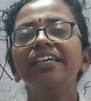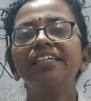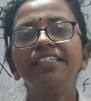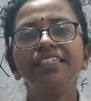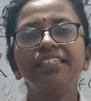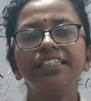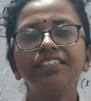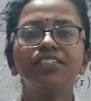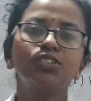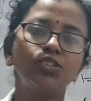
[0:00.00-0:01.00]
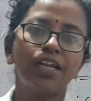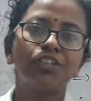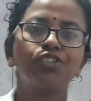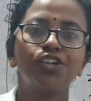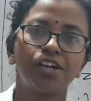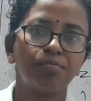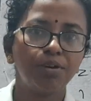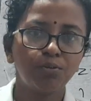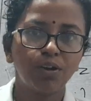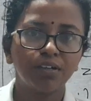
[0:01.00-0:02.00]
integers to natural
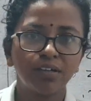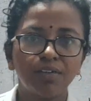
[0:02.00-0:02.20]
number one